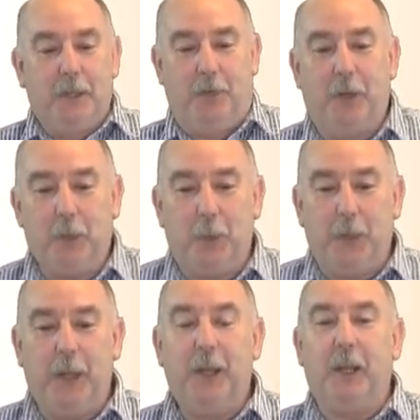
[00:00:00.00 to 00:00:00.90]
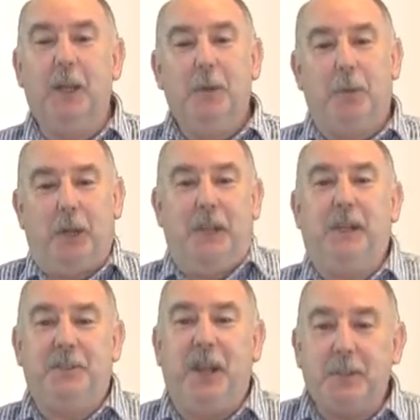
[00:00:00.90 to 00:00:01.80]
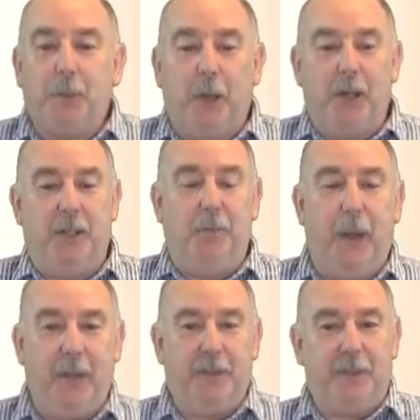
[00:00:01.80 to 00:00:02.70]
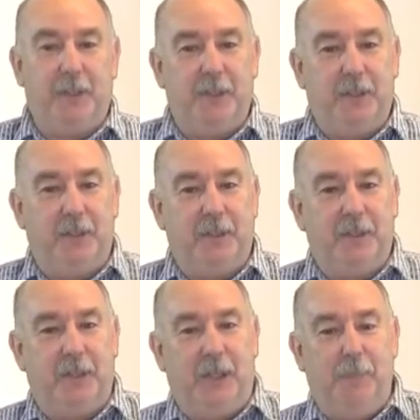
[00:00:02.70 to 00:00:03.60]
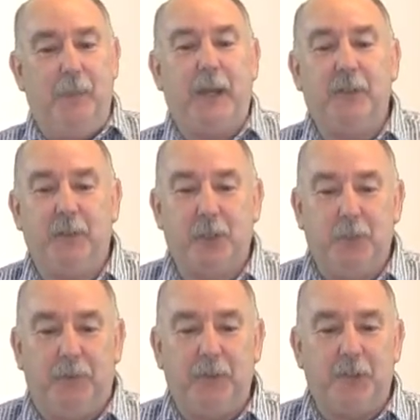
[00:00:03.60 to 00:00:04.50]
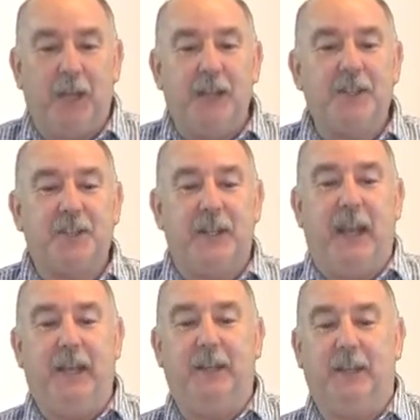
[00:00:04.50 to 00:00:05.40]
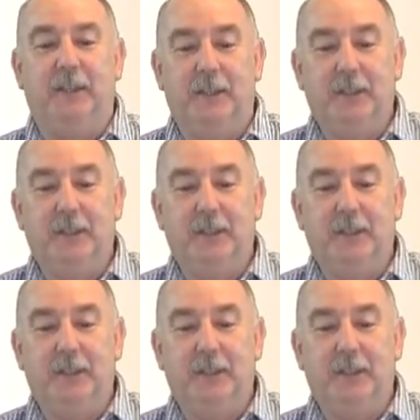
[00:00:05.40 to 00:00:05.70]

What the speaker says: Critical thinking, but I get exasperated about the amount of superficial understanding